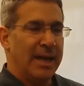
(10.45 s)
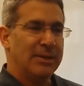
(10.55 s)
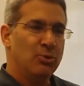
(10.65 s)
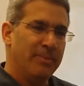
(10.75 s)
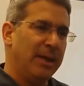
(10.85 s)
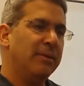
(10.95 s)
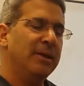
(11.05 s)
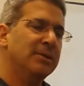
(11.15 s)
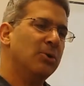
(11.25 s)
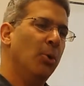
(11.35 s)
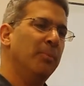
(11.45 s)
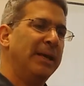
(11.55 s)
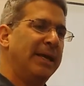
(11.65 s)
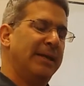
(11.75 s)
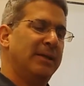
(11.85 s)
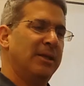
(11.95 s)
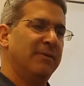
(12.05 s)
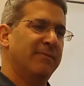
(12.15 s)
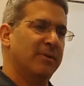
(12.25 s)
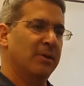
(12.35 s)
And to make things complicated
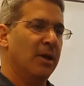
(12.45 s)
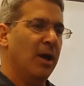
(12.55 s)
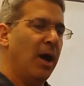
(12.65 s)
even,